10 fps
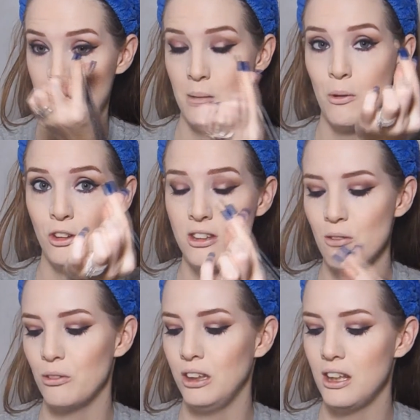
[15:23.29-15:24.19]
I'm holding
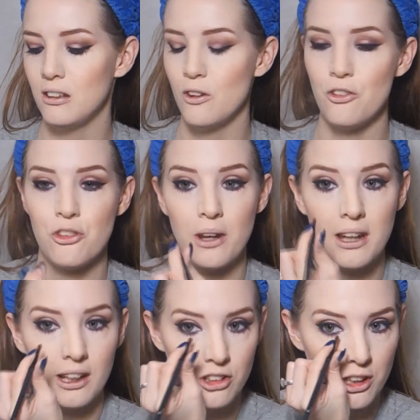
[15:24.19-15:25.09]
it really close so I
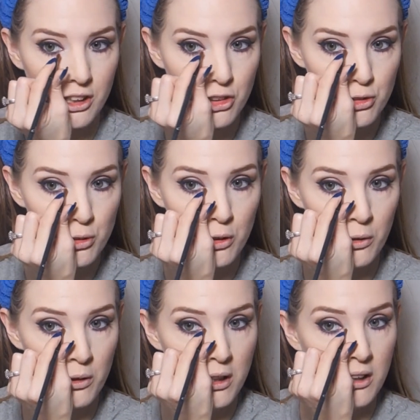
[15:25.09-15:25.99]
can actually
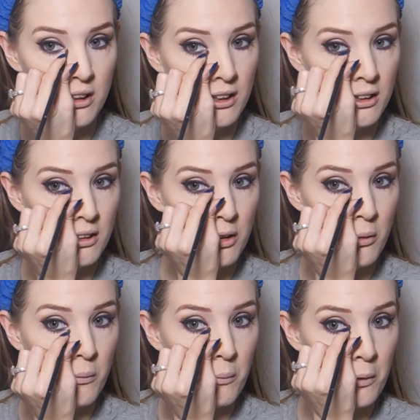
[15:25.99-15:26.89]
control
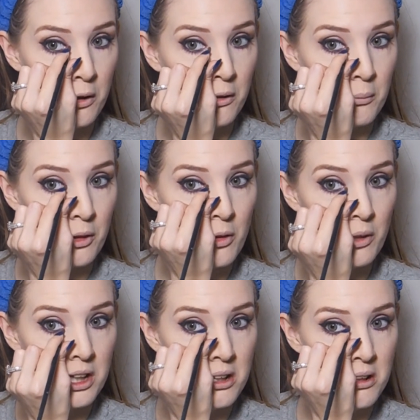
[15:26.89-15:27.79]
where I'm
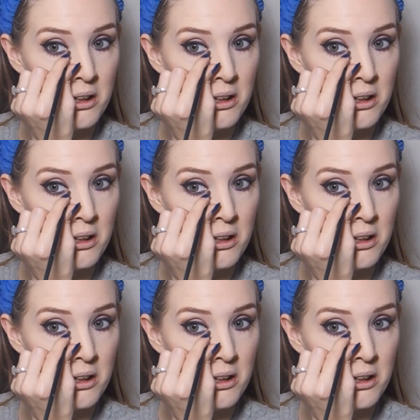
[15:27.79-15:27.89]
going.